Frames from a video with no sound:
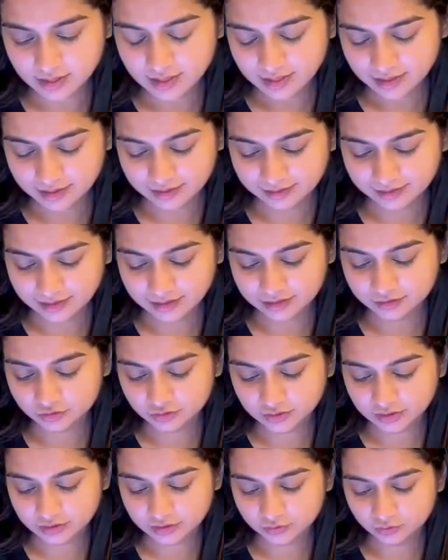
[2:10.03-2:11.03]
and I had to
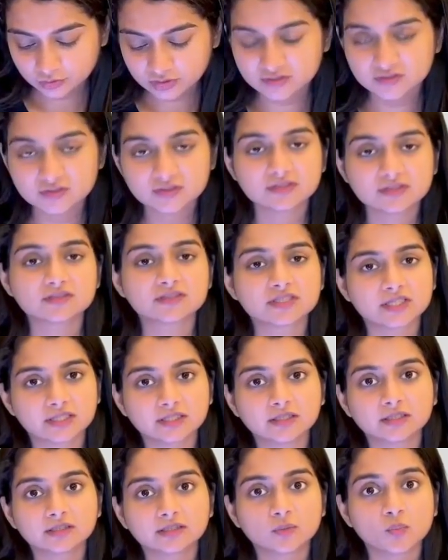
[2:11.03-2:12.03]
tell you that C is
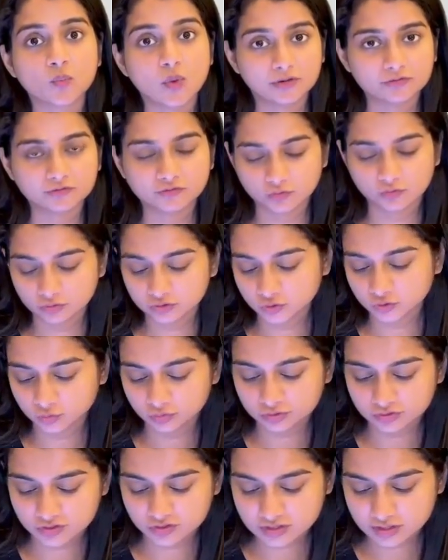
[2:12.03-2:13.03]
taking 1/4, you
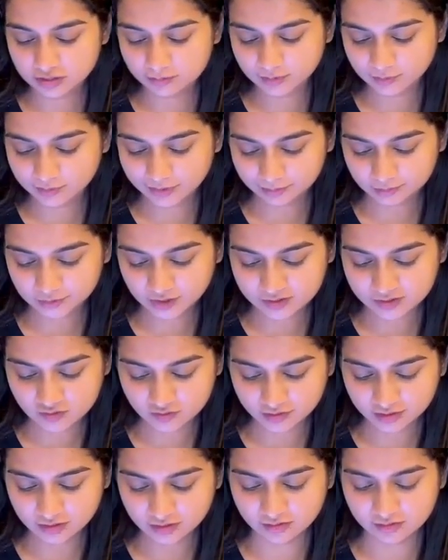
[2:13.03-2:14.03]
would just tell me, ma'am, that's
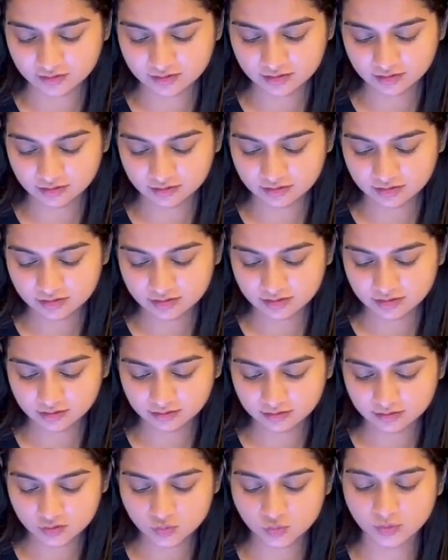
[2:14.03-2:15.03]
very easy. Just take
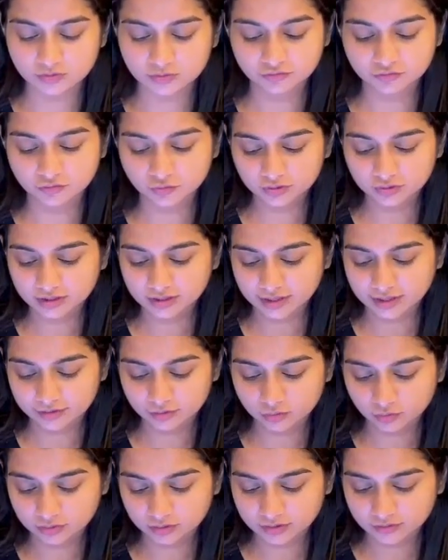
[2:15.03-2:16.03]
this 1/4, and I
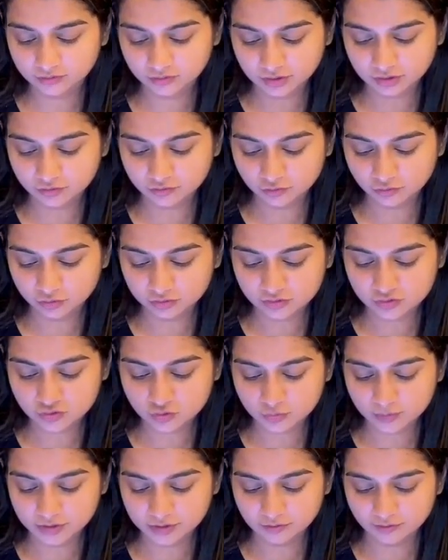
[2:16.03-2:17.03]
know that 3/4 is
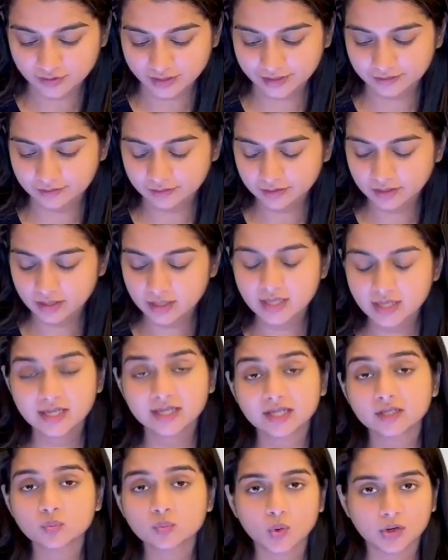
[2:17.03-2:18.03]
to be divided
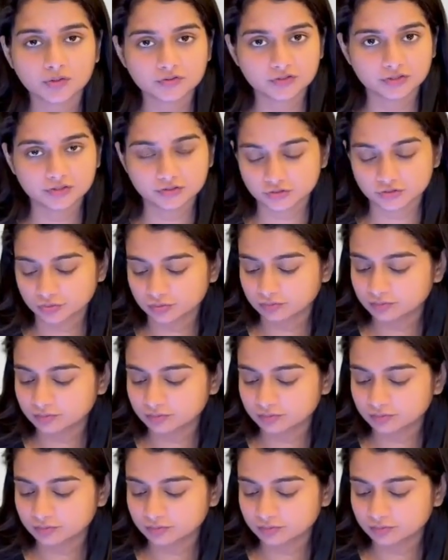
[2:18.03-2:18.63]
in what ratio?